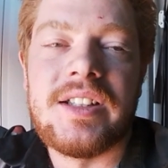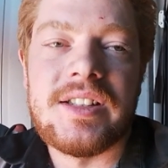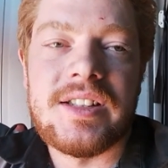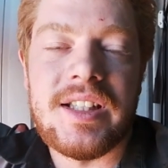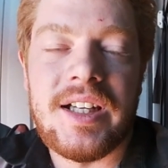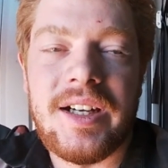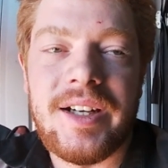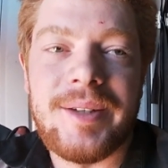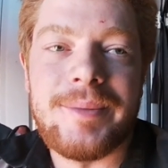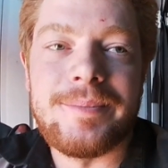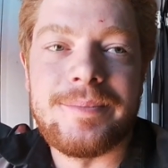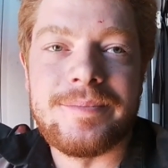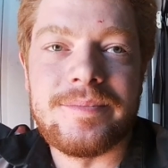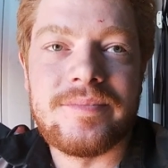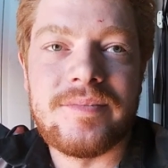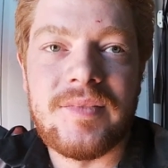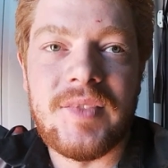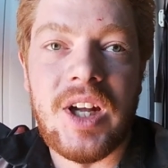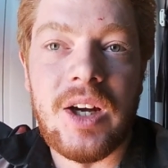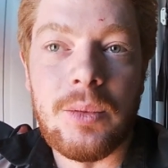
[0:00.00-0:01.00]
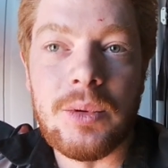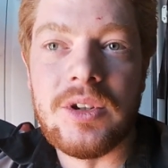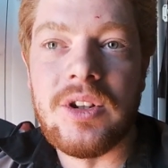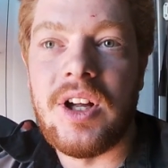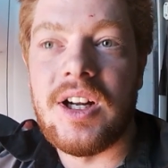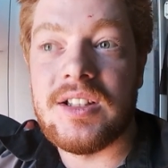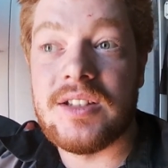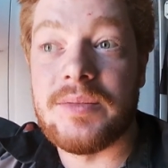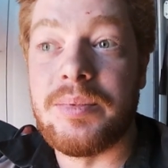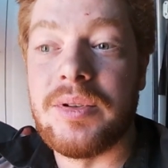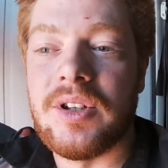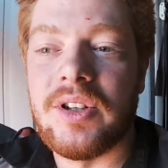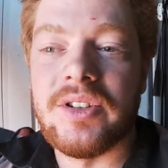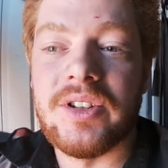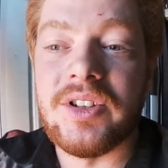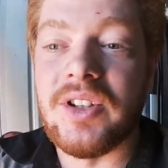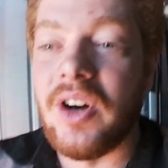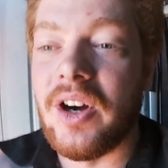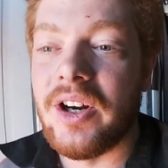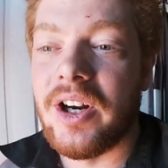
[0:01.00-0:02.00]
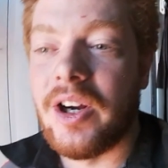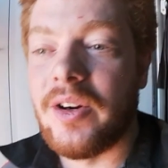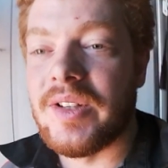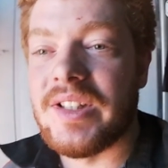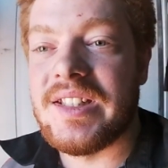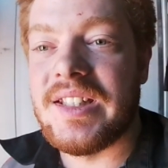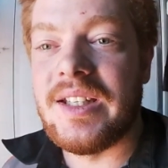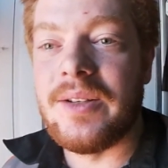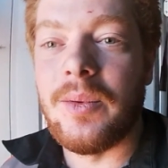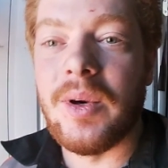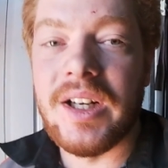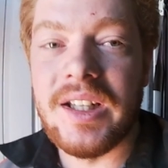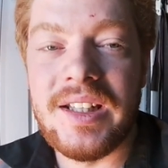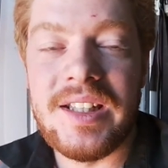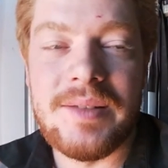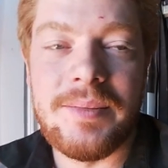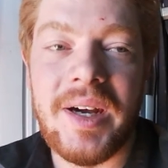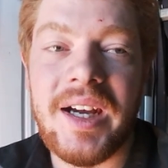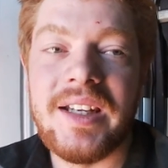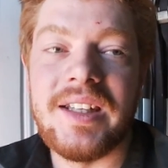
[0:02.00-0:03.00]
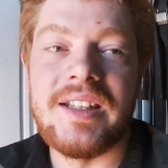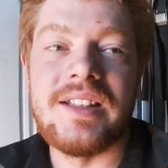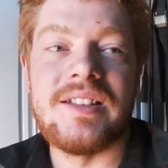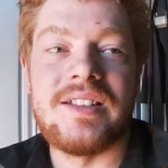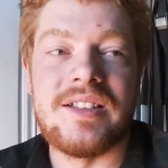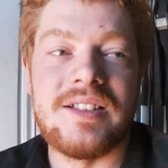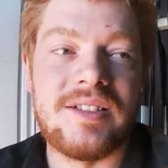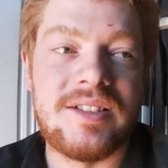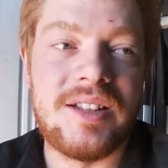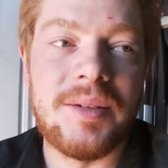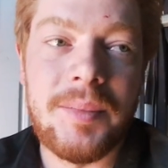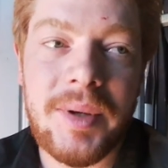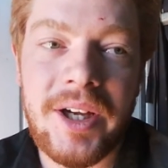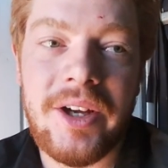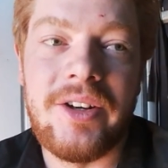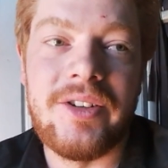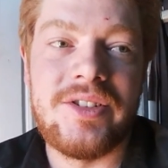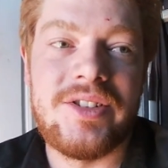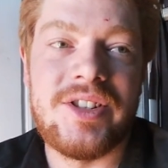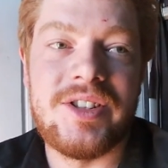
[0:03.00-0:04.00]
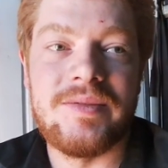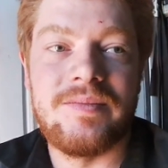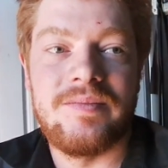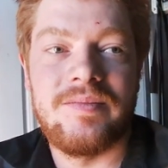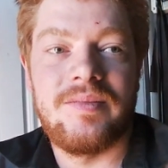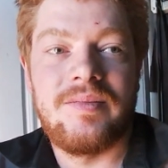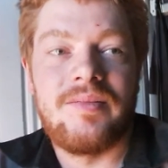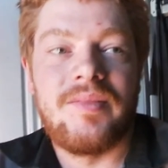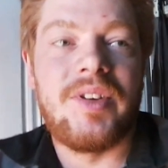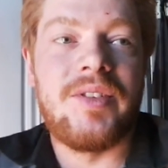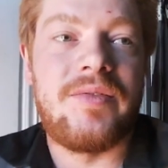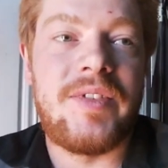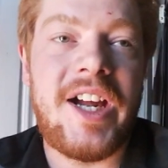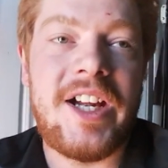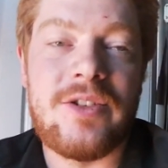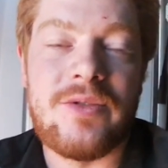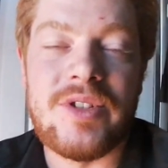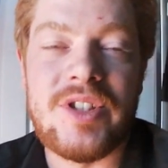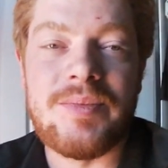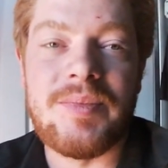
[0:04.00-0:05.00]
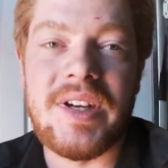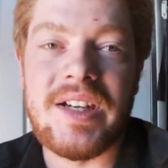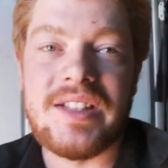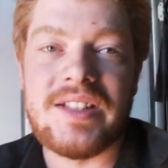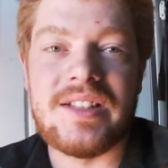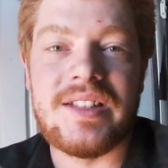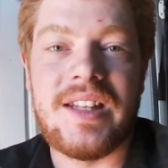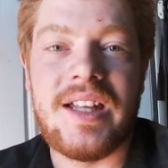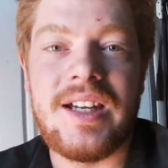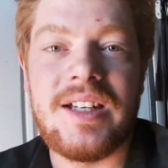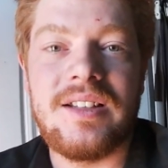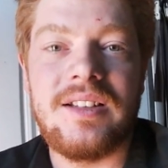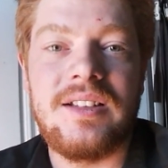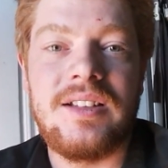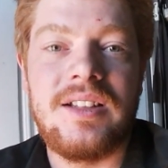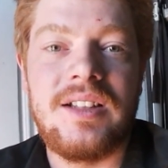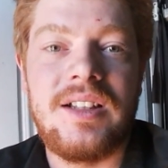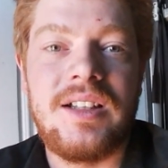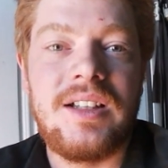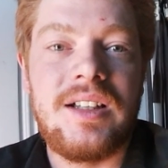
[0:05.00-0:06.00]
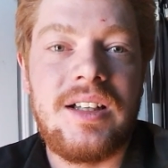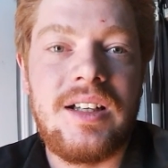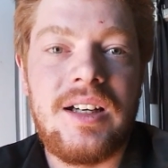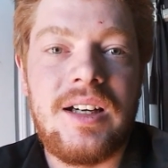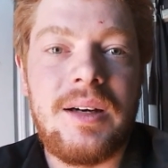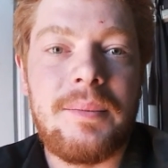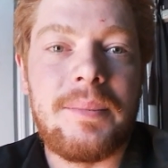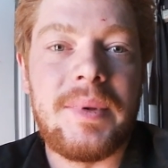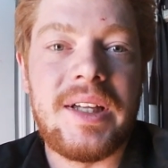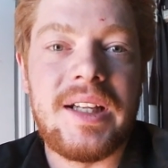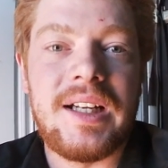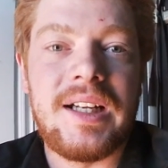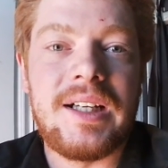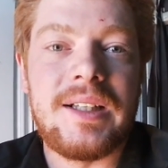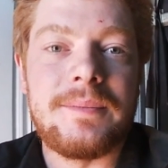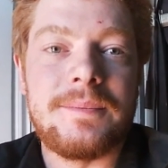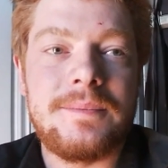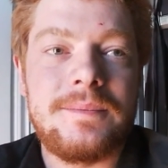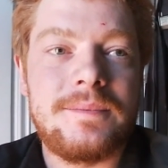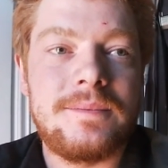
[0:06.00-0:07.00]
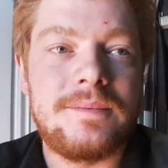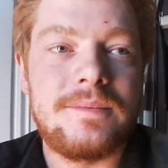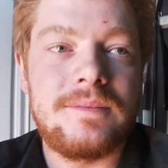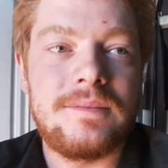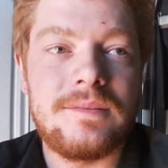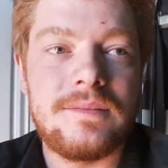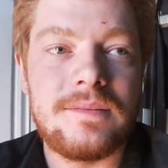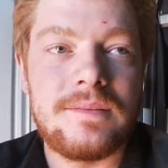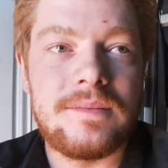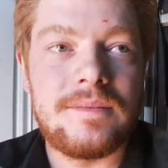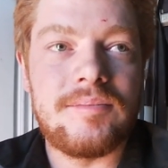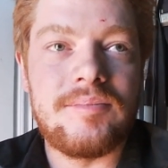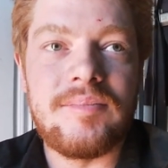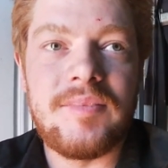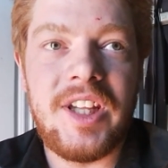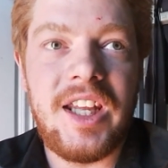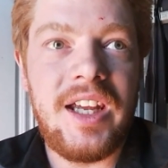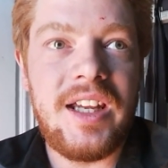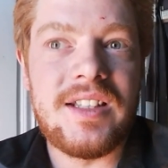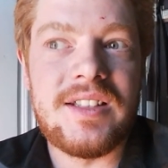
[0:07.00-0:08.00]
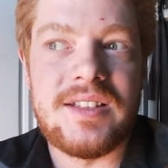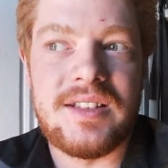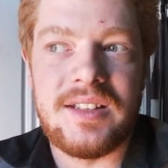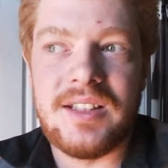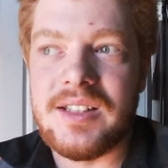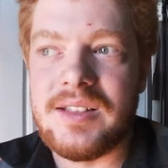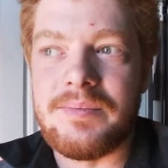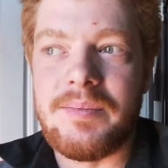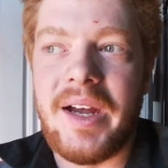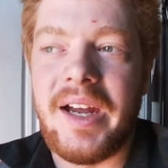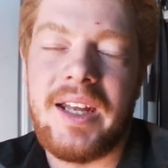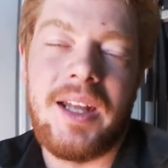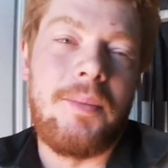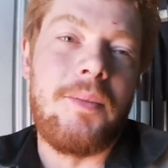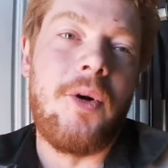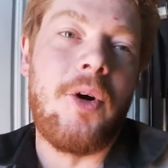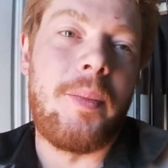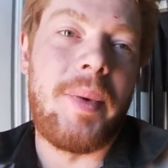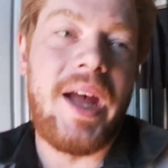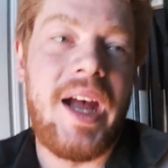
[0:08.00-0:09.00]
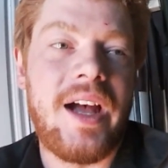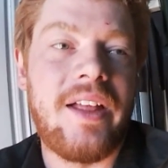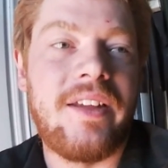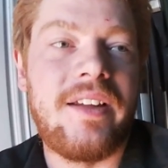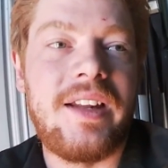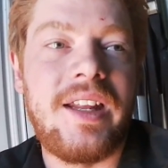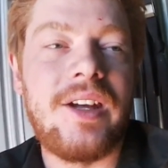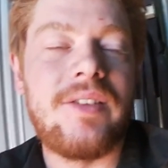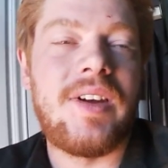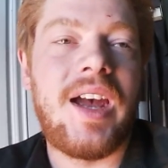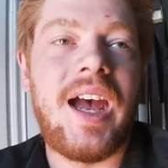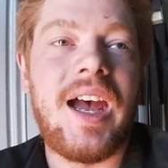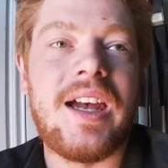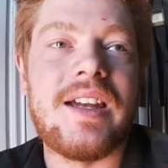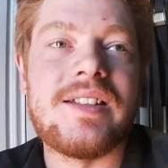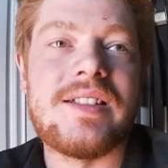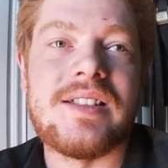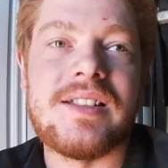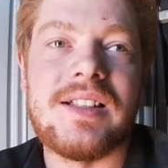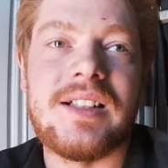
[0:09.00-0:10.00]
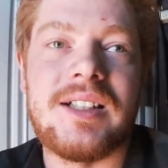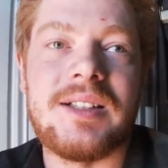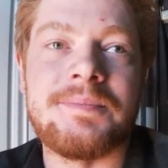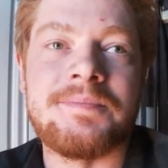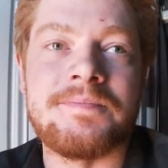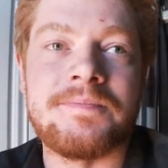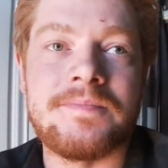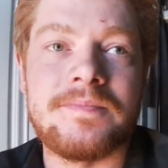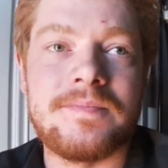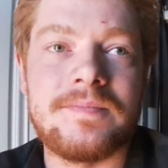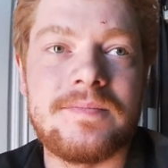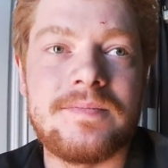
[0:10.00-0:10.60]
So I would like to put on the dyno and see what it is making to compare it to the factory specs and that, but yeah, it's making more power than it ever has, and